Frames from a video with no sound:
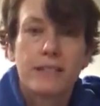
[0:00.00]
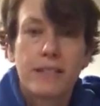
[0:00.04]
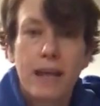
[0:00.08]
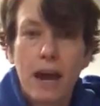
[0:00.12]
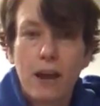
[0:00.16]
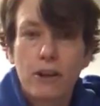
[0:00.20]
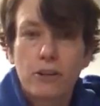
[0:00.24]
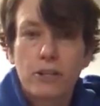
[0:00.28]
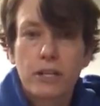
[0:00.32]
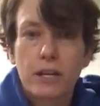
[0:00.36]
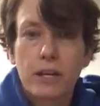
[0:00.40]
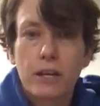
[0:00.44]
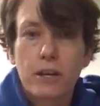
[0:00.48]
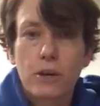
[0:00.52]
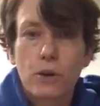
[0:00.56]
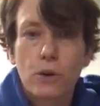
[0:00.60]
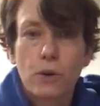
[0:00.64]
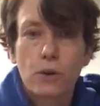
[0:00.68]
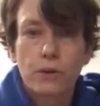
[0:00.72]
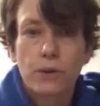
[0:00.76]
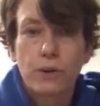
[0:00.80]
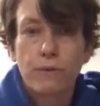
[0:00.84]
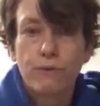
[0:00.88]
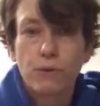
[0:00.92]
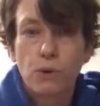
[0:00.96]
down
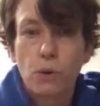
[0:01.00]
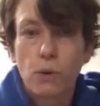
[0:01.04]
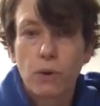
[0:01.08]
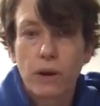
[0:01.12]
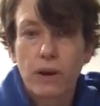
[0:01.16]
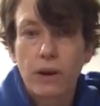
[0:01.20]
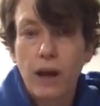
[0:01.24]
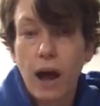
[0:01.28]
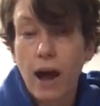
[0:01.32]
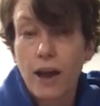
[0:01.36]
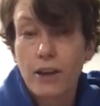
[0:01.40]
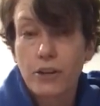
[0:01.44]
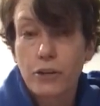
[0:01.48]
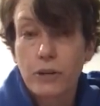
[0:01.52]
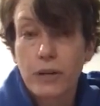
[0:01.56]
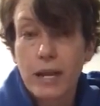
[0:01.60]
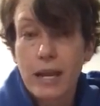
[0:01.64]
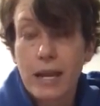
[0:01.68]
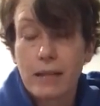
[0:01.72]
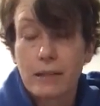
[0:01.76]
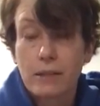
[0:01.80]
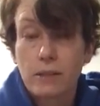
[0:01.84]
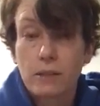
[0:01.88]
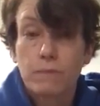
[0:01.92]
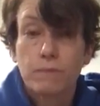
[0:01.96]
to the floor on your
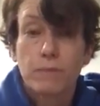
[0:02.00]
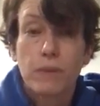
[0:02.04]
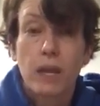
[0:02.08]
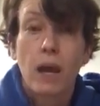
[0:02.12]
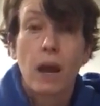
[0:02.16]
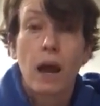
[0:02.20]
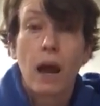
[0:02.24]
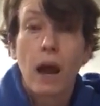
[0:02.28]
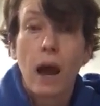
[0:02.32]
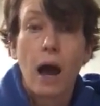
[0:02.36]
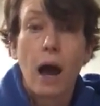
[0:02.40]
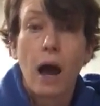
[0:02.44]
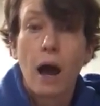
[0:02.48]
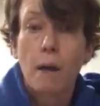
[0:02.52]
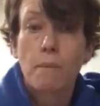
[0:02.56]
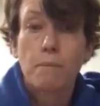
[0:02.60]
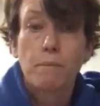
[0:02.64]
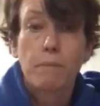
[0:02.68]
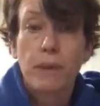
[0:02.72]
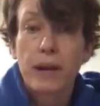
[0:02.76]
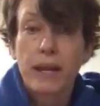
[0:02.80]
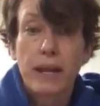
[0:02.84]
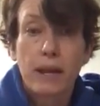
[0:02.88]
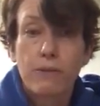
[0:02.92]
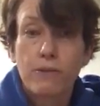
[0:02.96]
knees.
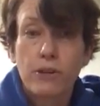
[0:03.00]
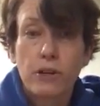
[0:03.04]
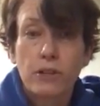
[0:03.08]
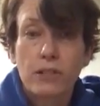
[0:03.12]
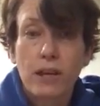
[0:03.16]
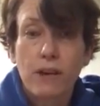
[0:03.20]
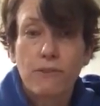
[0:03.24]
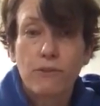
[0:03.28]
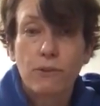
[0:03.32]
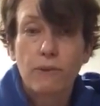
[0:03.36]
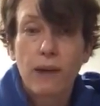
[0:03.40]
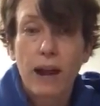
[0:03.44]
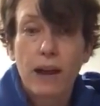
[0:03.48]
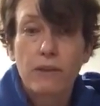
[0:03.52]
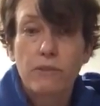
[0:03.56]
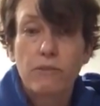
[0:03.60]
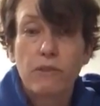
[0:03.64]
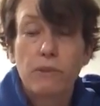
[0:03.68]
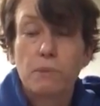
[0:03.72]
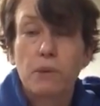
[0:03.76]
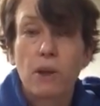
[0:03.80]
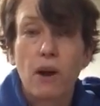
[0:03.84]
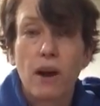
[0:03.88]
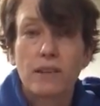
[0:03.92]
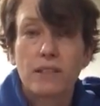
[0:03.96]
But give yourself a round
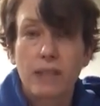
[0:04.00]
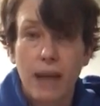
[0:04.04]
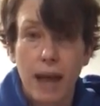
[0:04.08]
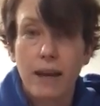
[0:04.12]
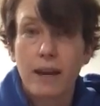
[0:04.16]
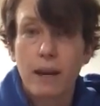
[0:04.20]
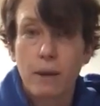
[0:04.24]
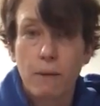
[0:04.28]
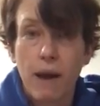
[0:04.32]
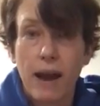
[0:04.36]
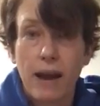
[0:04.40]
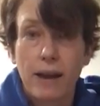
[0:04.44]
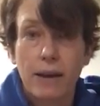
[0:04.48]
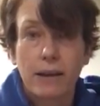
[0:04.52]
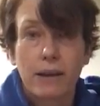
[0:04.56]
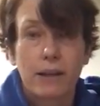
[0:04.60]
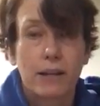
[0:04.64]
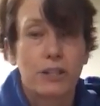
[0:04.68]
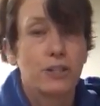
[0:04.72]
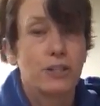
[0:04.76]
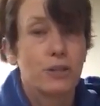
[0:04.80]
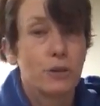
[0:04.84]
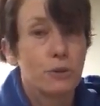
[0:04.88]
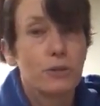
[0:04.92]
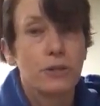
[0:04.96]
of applause anyway,
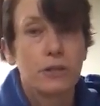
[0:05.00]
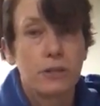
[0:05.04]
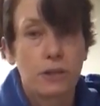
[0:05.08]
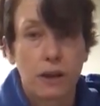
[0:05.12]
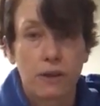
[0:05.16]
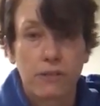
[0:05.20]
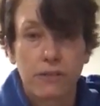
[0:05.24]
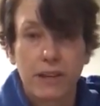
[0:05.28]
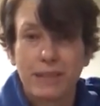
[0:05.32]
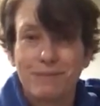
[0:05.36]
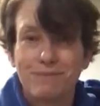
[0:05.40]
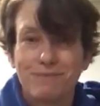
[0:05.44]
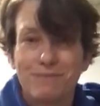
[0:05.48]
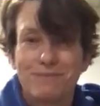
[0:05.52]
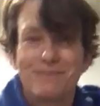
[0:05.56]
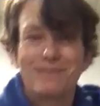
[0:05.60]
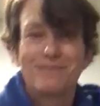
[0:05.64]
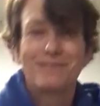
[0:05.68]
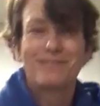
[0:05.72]
because you deserve it.